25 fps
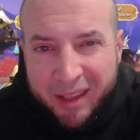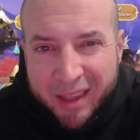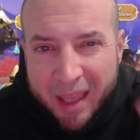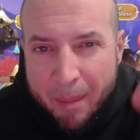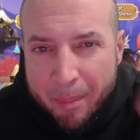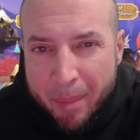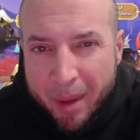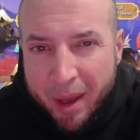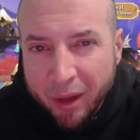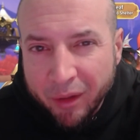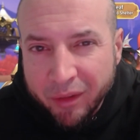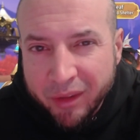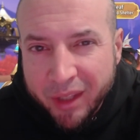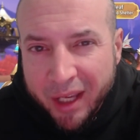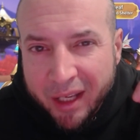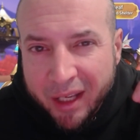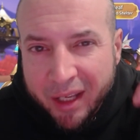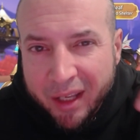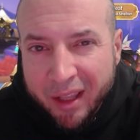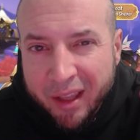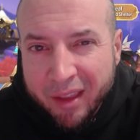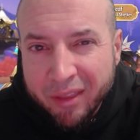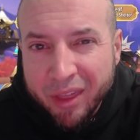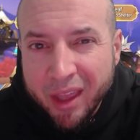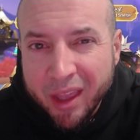hit that bell
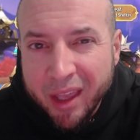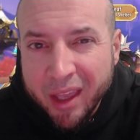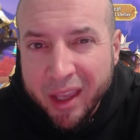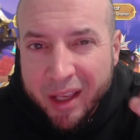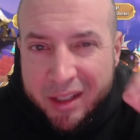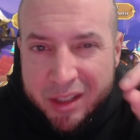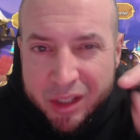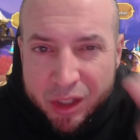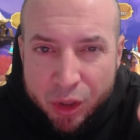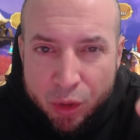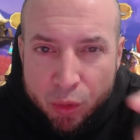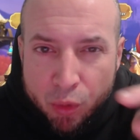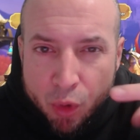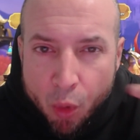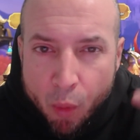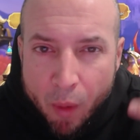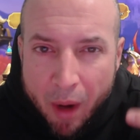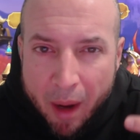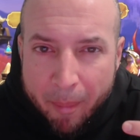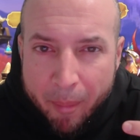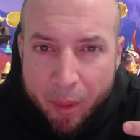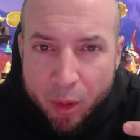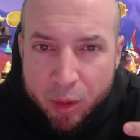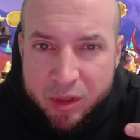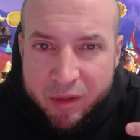ding-a-ding thing so you know when
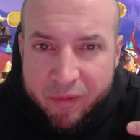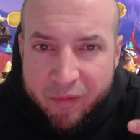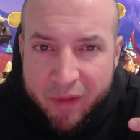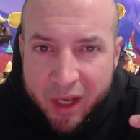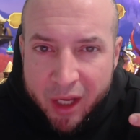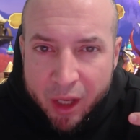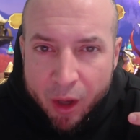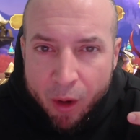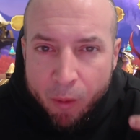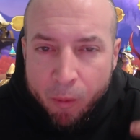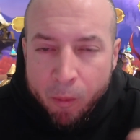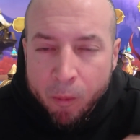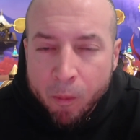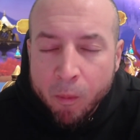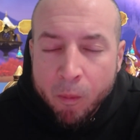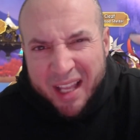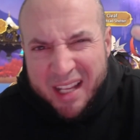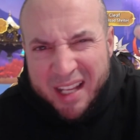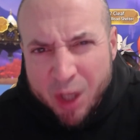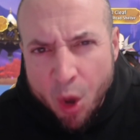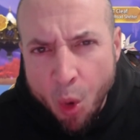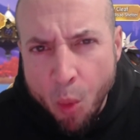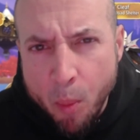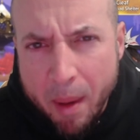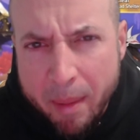I post a video.
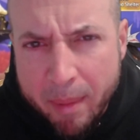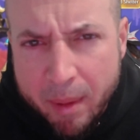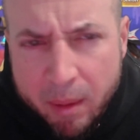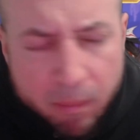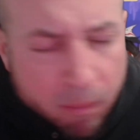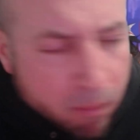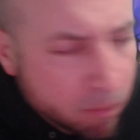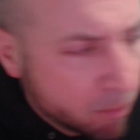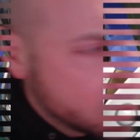Let's go, baby.